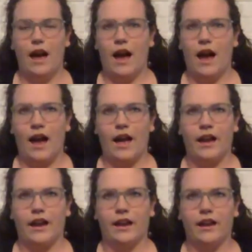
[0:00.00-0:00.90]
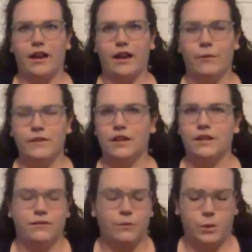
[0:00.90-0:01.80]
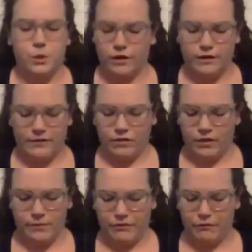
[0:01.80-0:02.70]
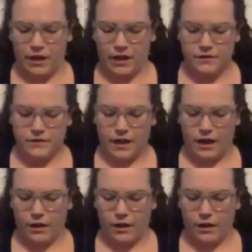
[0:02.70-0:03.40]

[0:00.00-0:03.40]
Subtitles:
I was on a different maturity level than my friends.